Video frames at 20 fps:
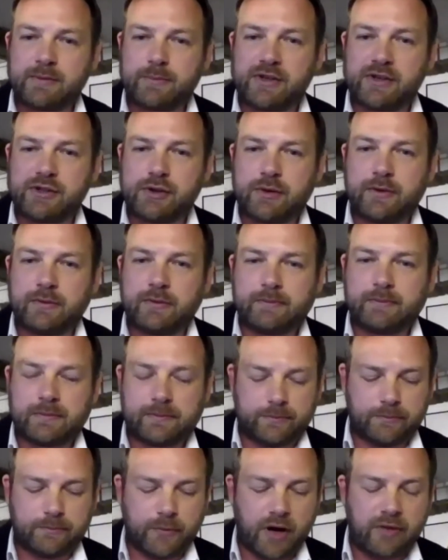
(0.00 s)
once you
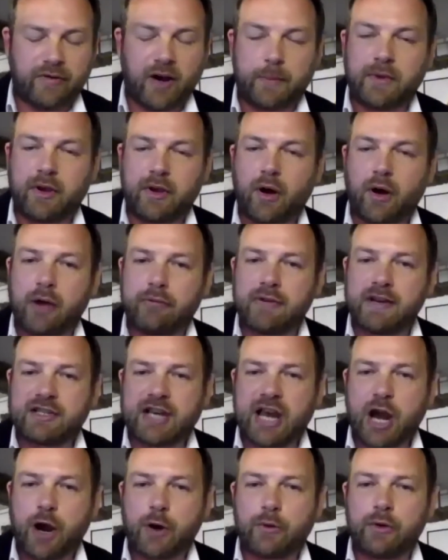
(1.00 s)
move up the ivory
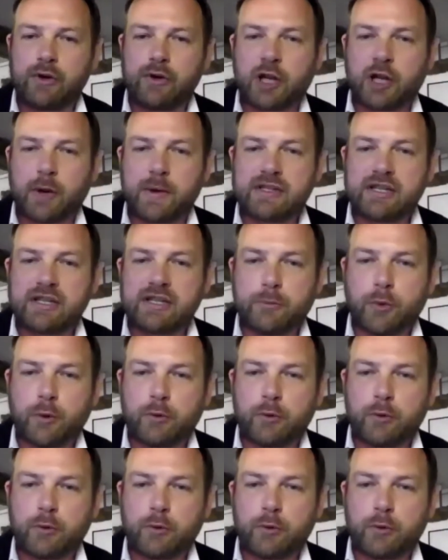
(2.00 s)
tower and you go into the